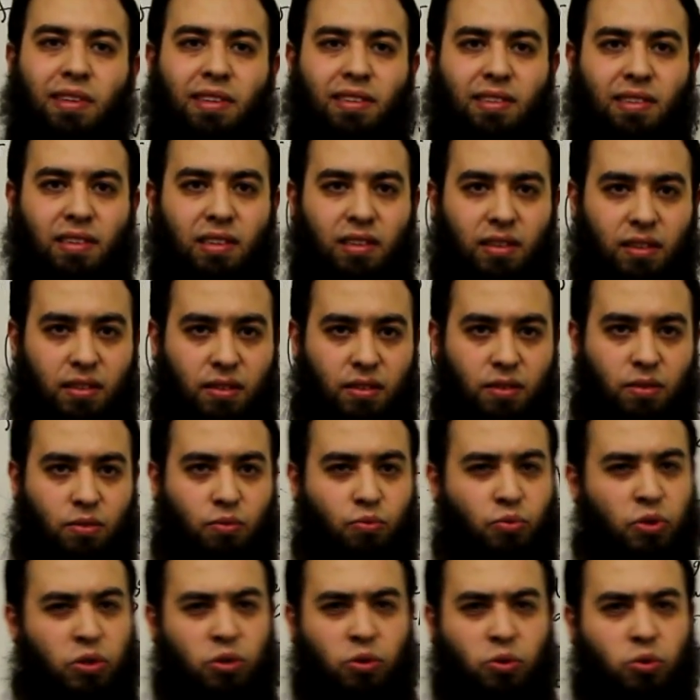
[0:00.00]
easily.
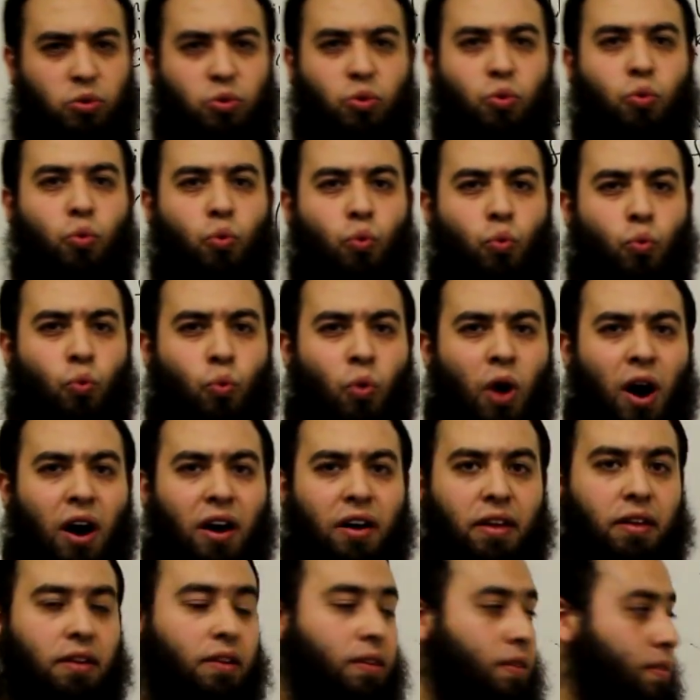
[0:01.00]
We don't know
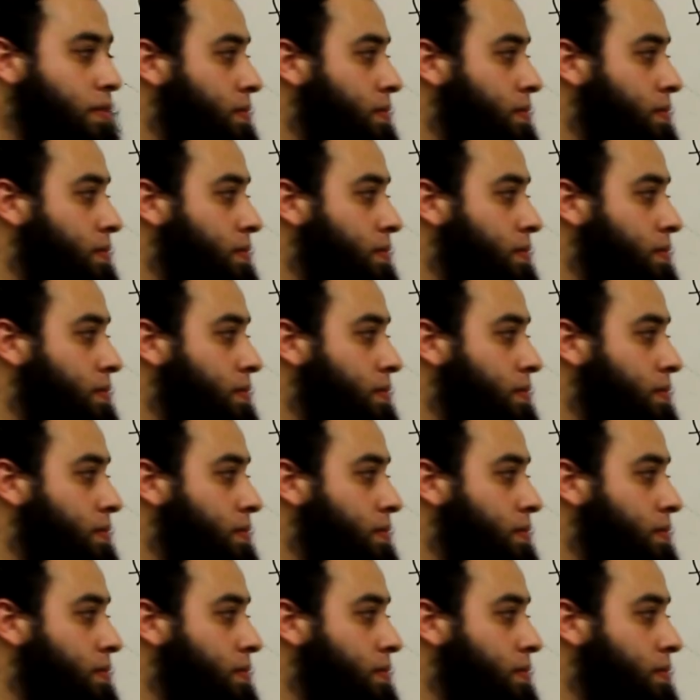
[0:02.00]
why.